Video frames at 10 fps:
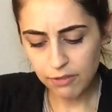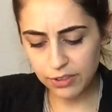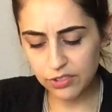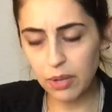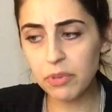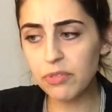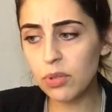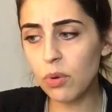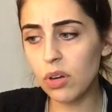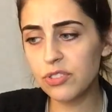for some of
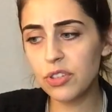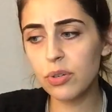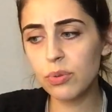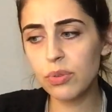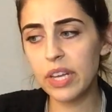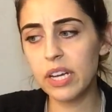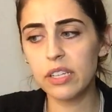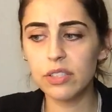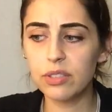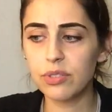you also,
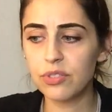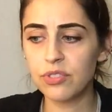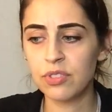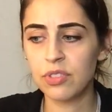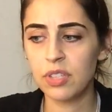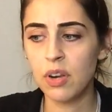there's